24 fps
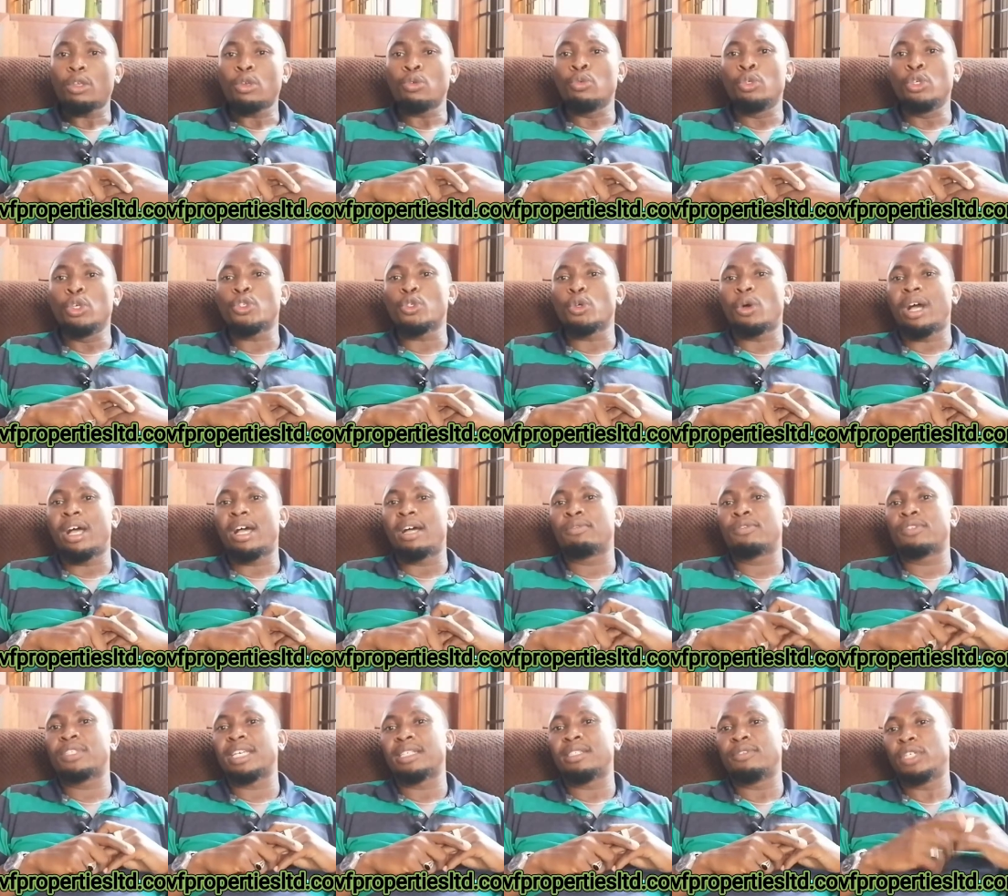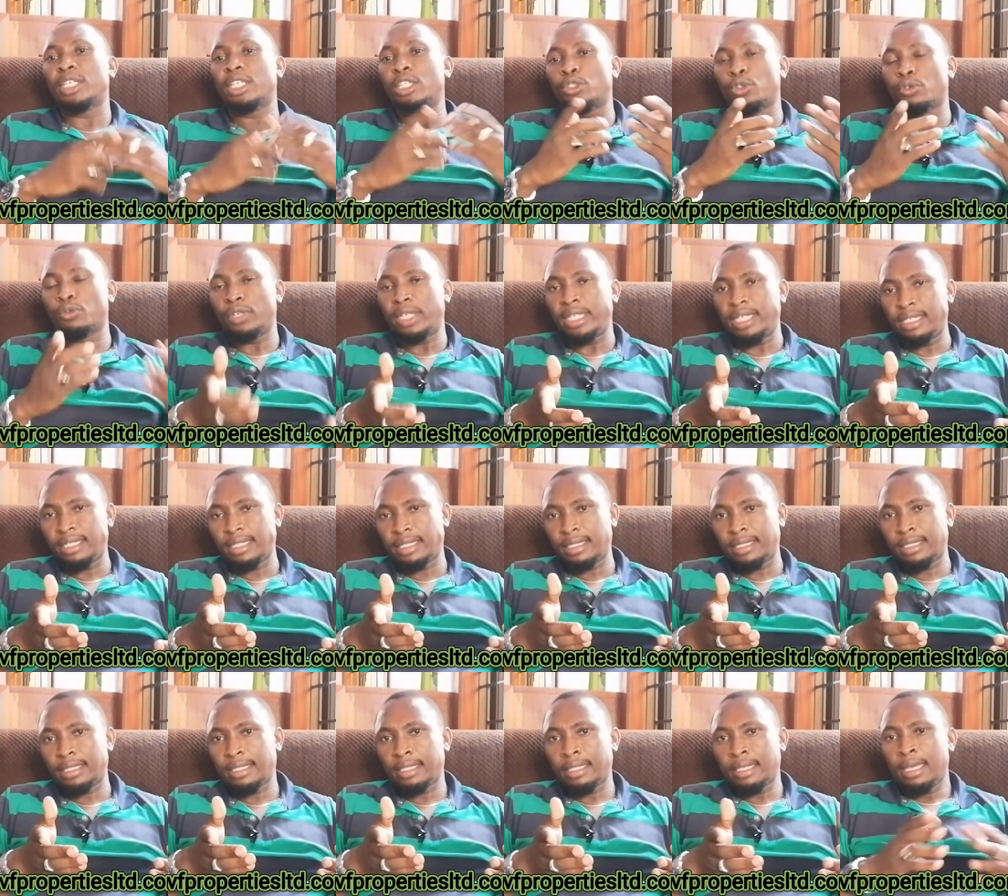We also have Certificate of
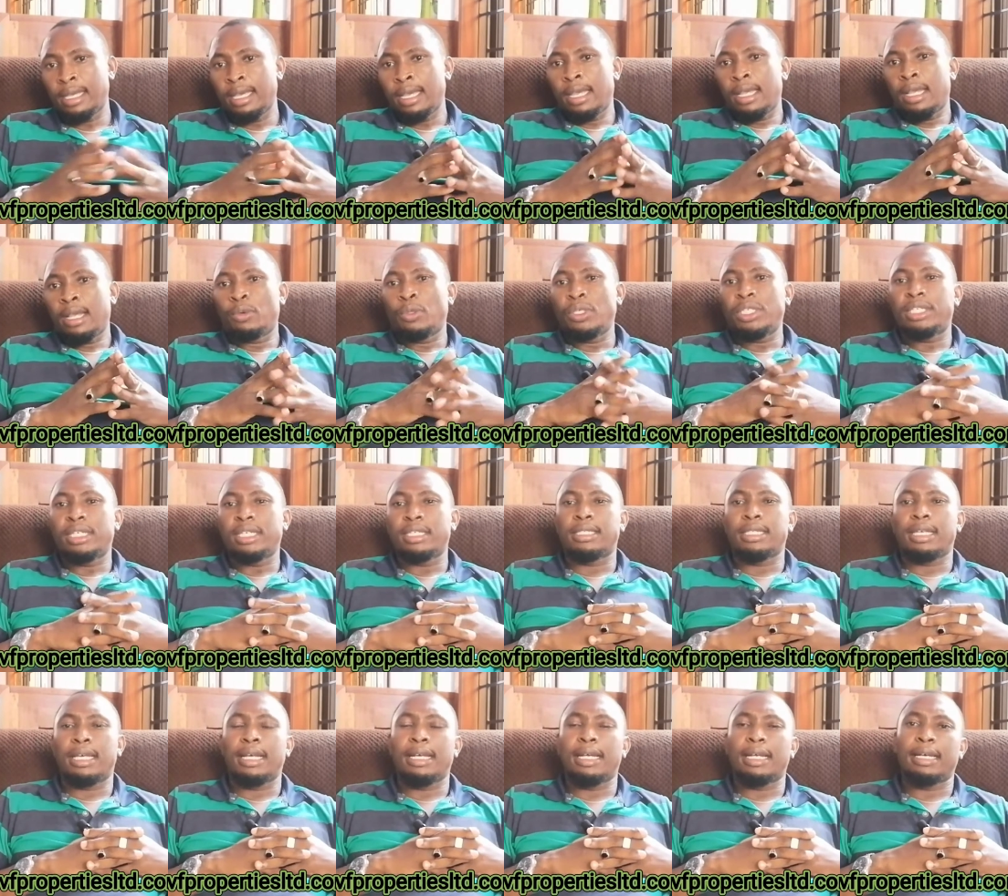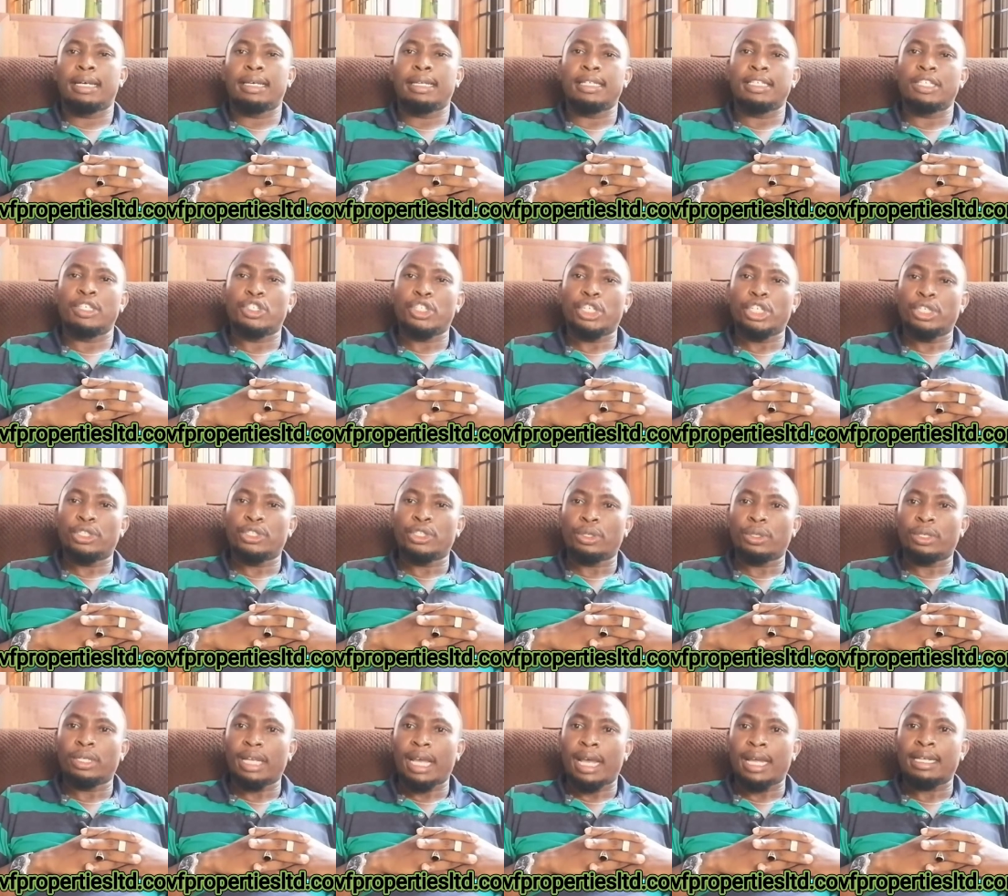Lease, which is a
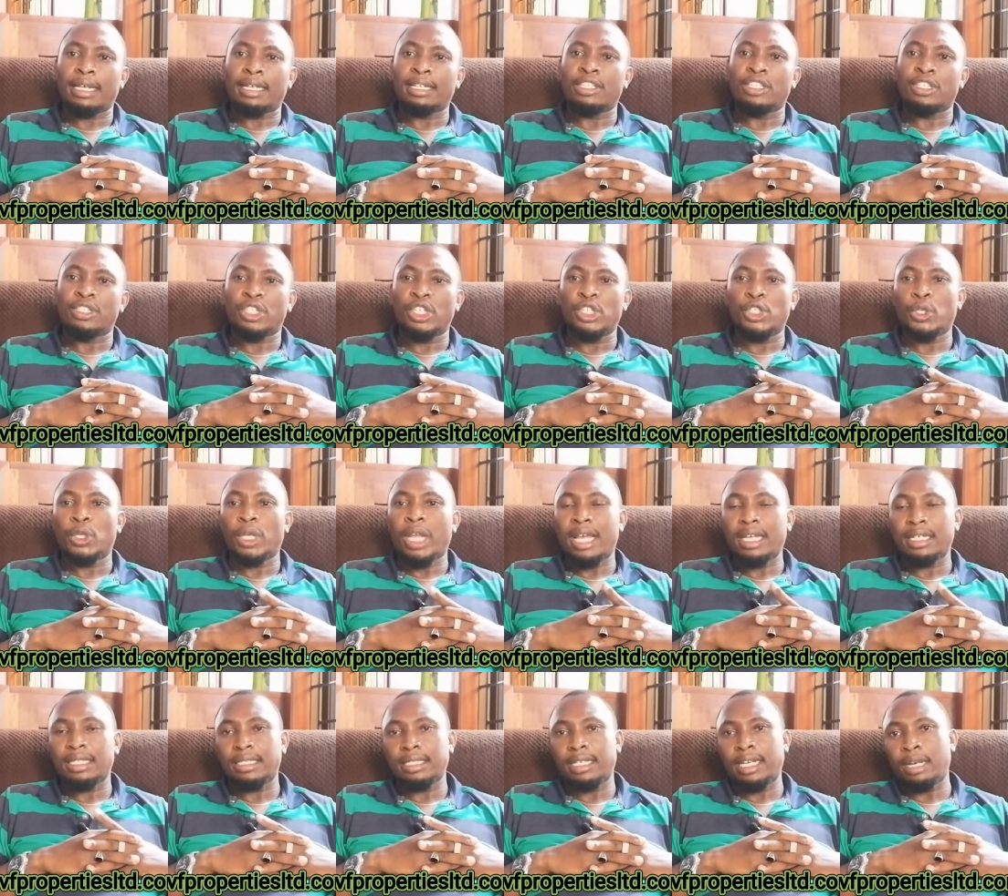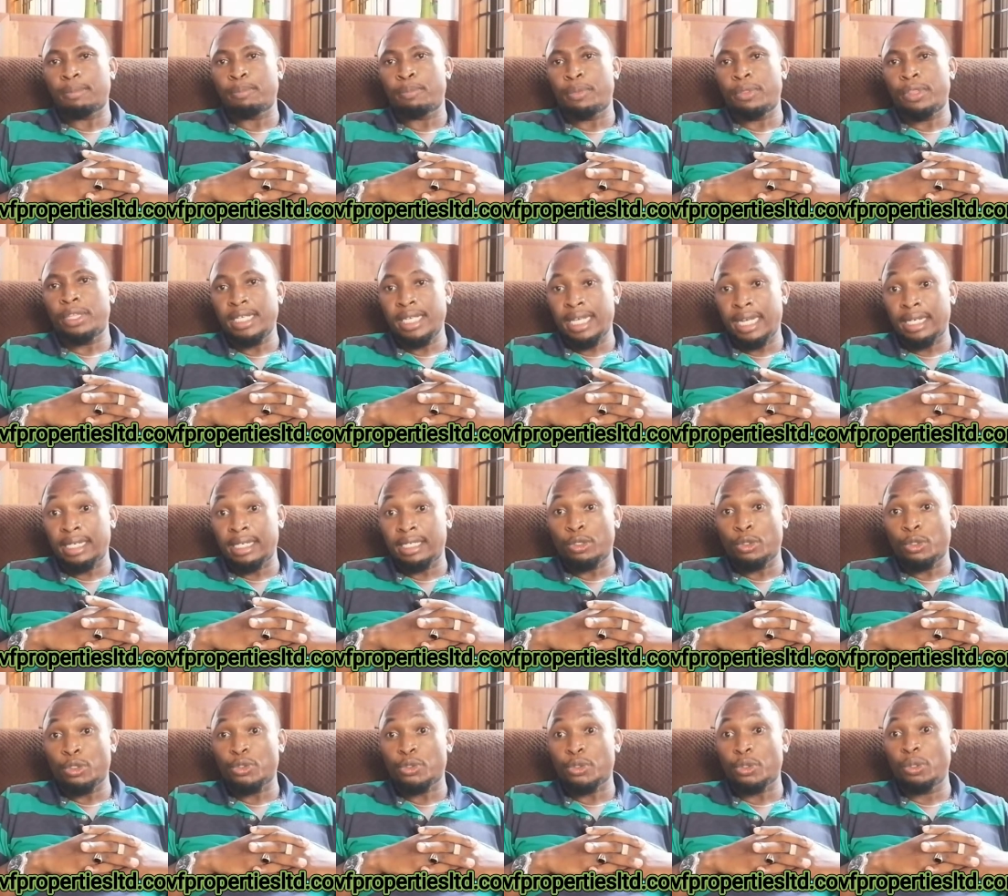registration under Registration Act Cap 300
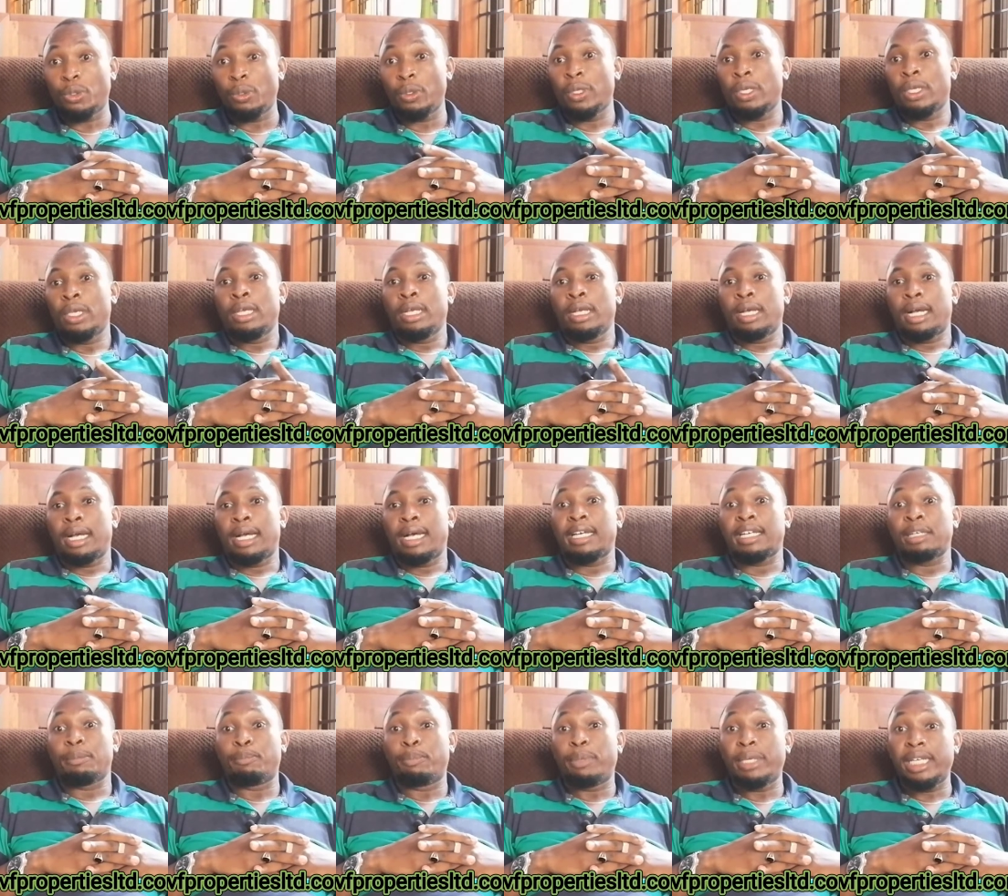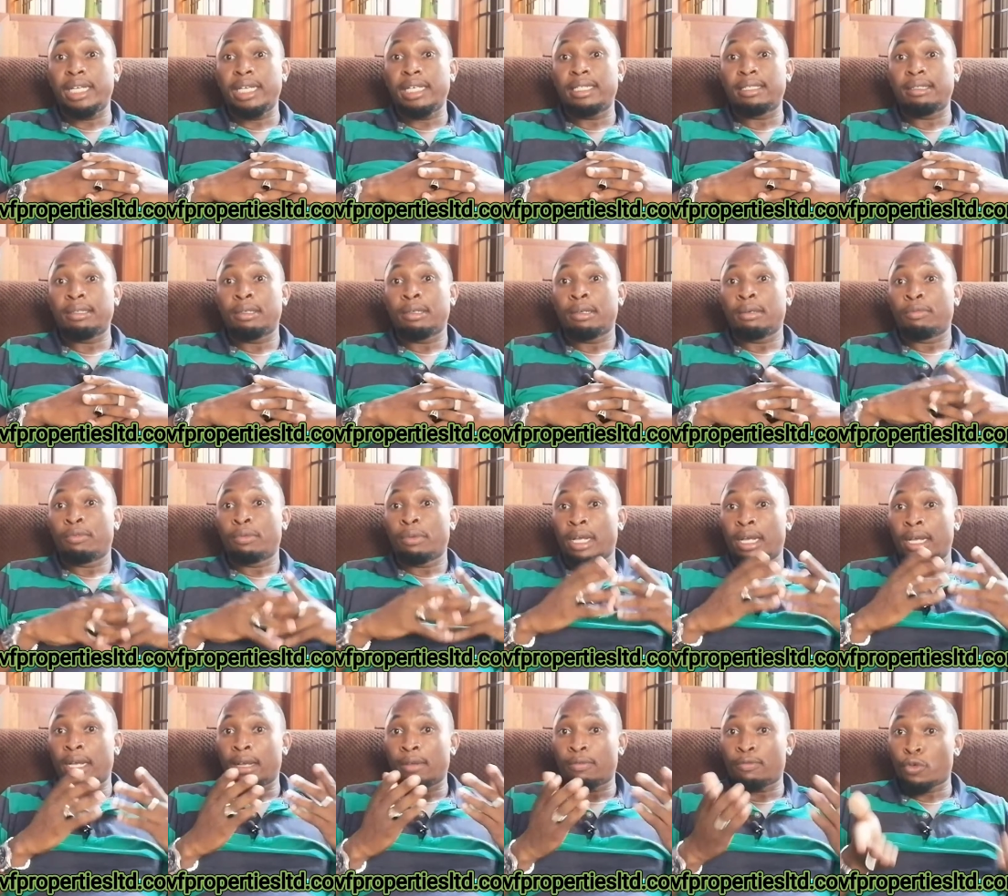also, repealed
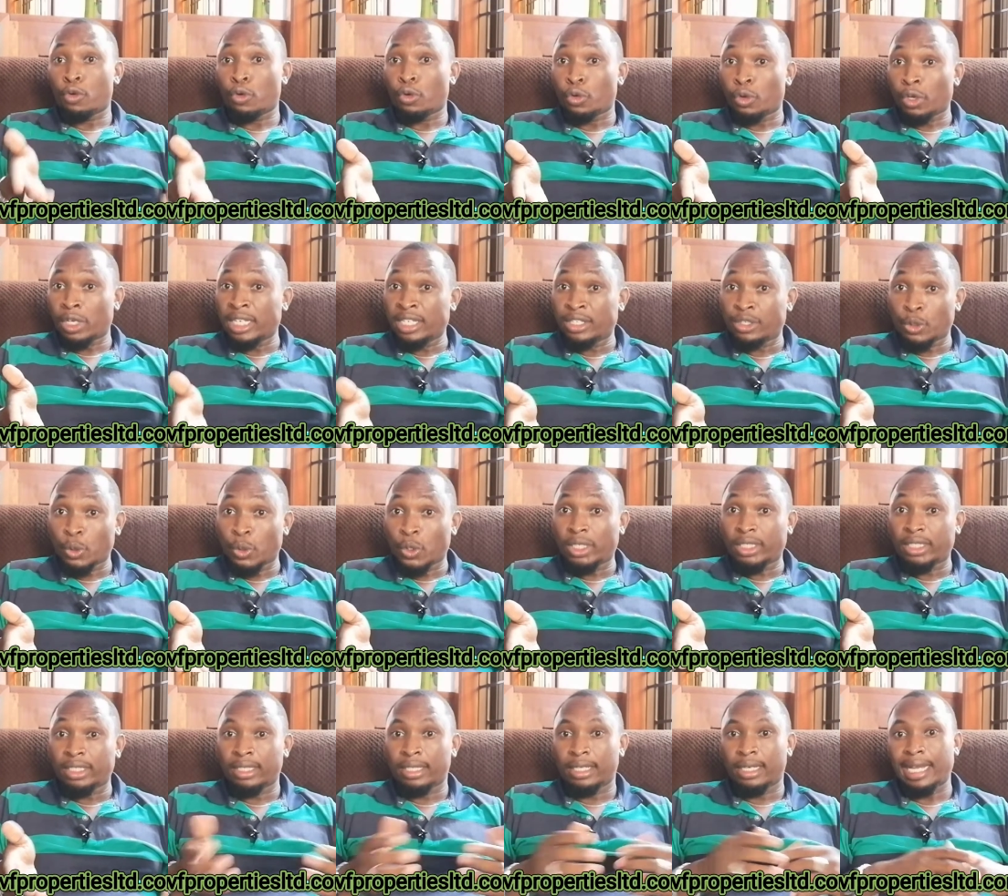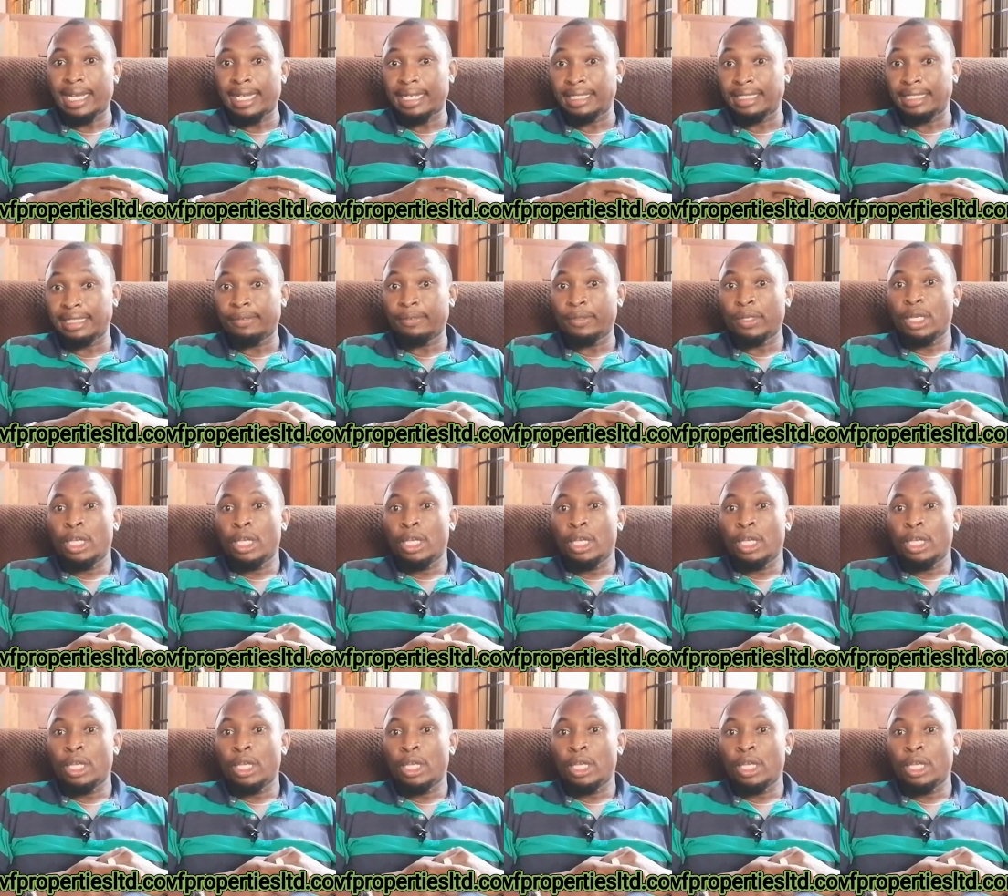for leasehold land.